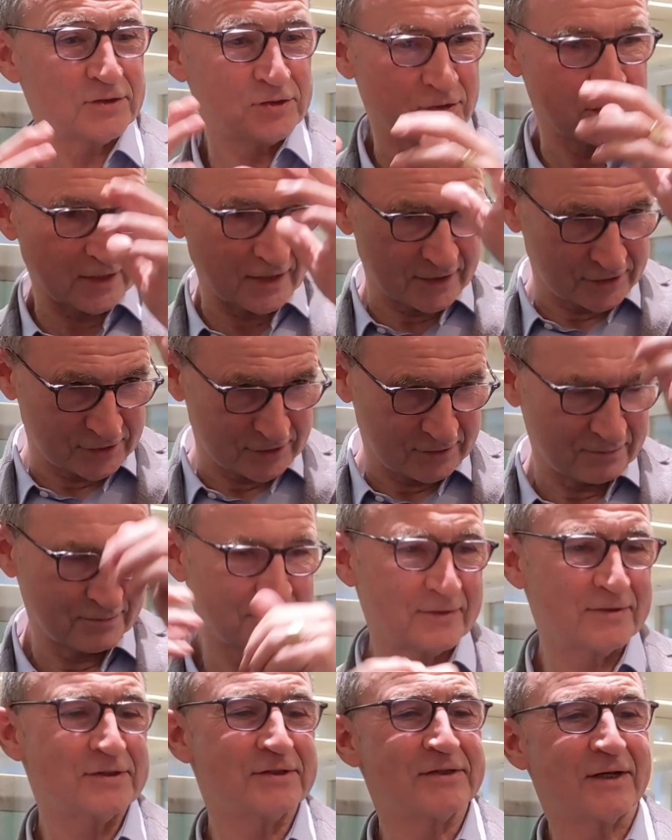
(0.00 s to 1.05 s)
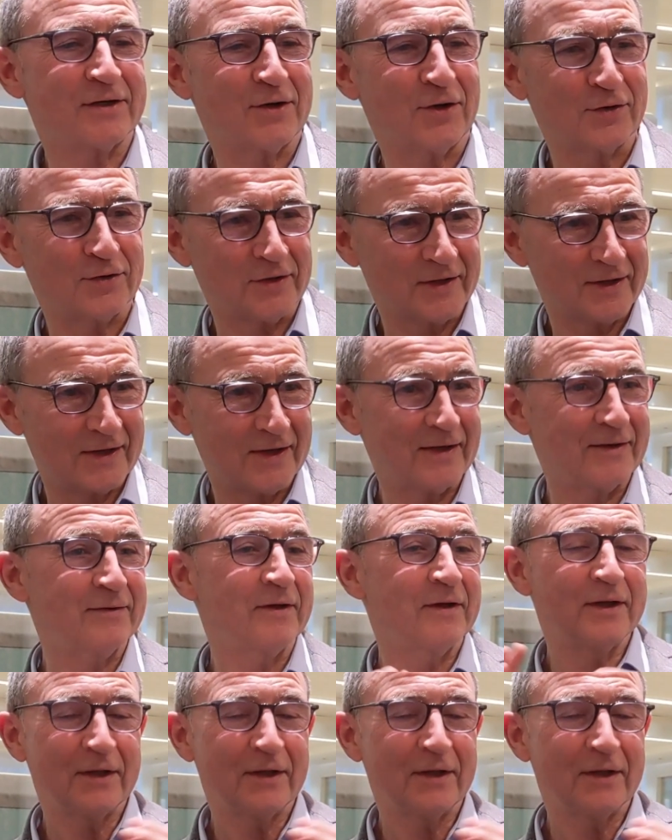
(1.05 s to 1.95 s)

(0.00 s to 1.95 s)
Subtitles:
Jerry's sent out again,